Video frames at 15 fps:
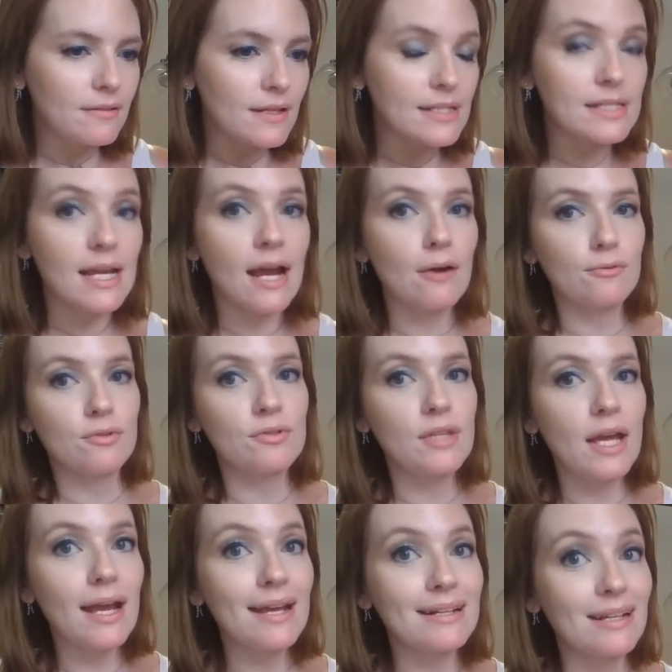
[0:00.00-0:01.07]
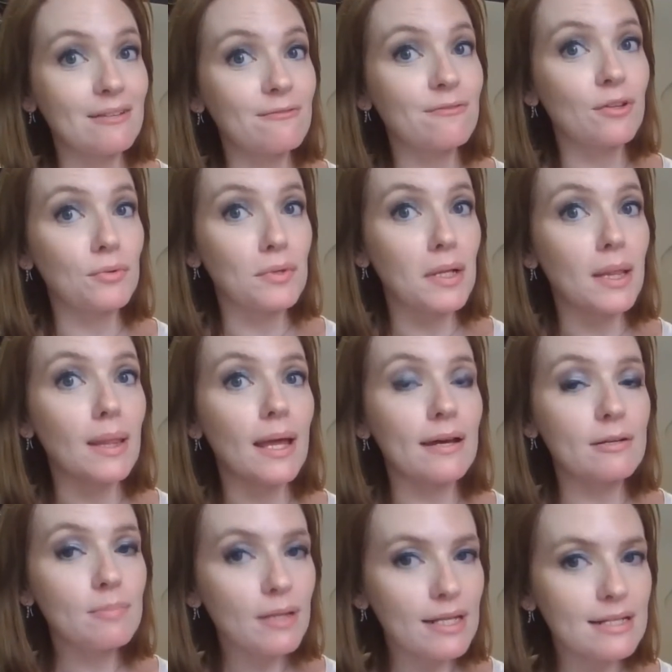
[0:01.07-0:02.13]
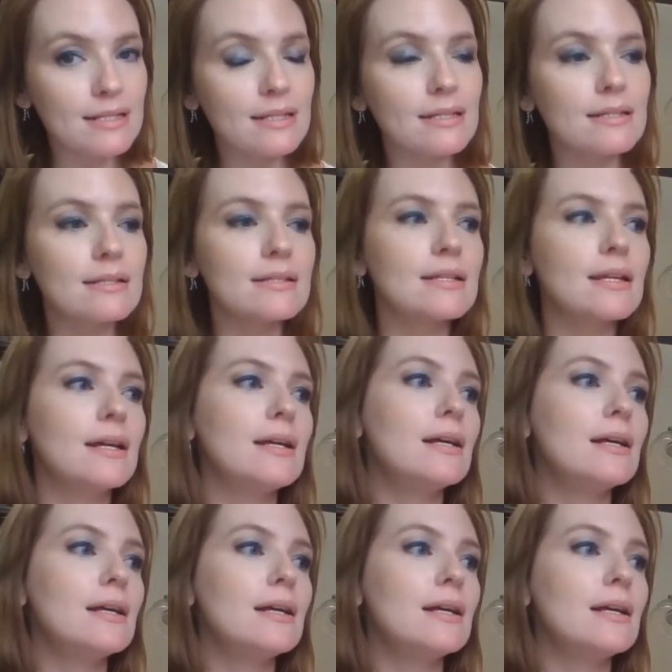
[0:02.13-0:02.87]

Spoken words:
encountered that, and I've flown a lot of places,